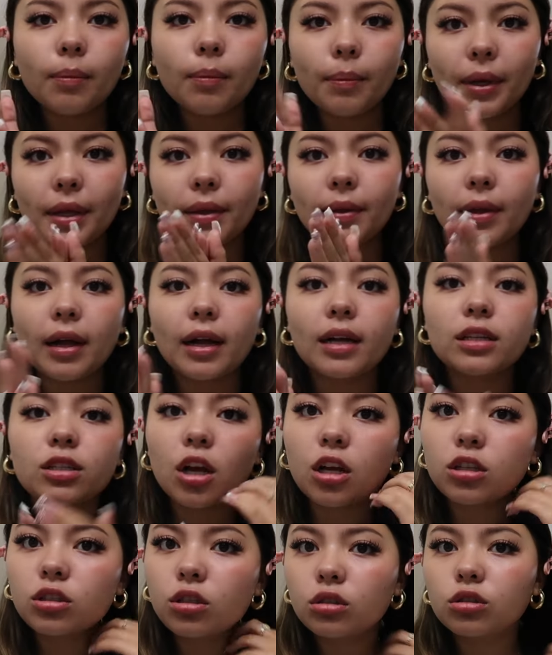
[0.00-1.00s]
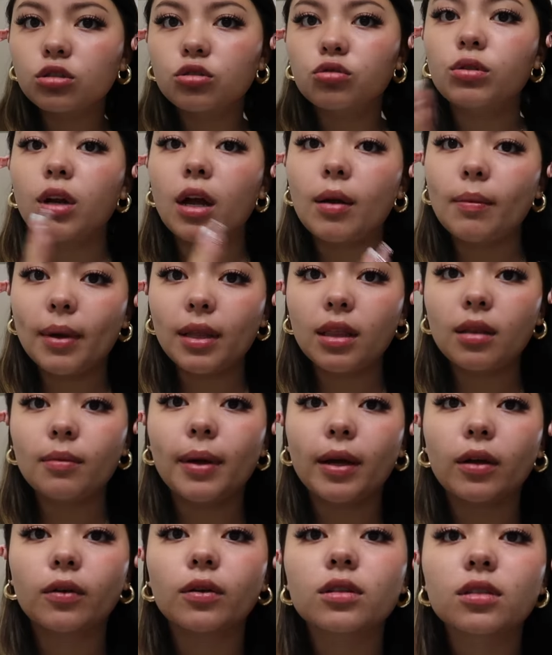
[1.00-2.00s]
But yeah guys, also do not mind the
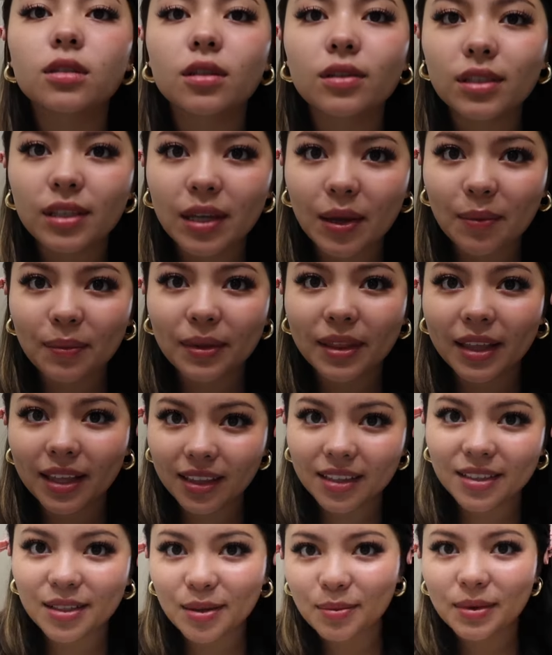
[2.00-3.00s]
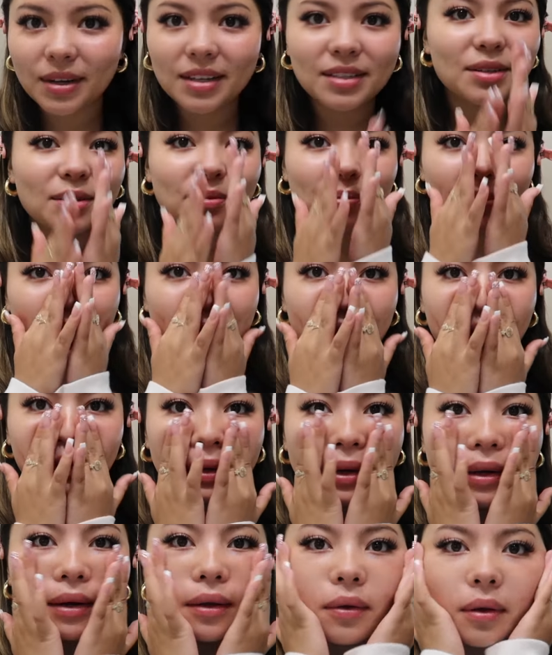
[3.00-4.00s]
background sounds. I'm playing the my Turn Pretty
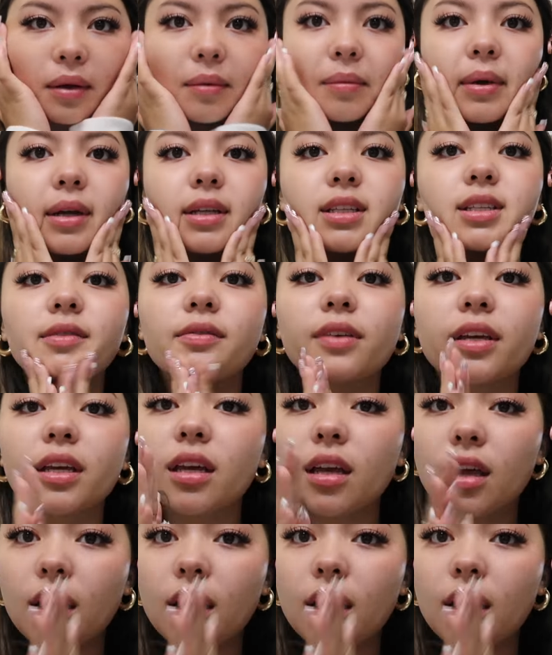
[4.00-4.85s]
right now on my TV.